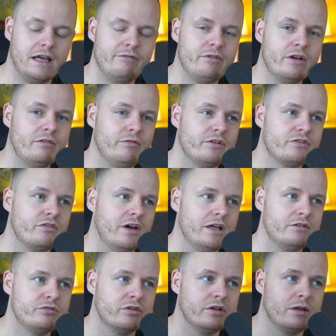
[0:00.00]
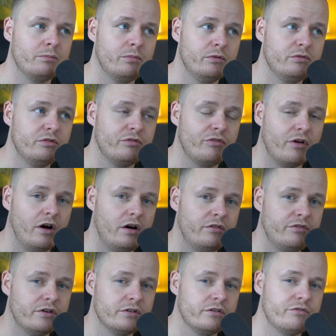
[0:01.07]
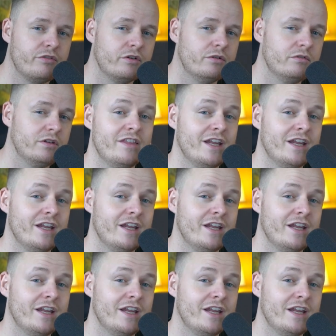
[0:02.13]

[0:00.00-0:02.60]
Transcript: Have you ever tried turning Bluetooth off on your phone?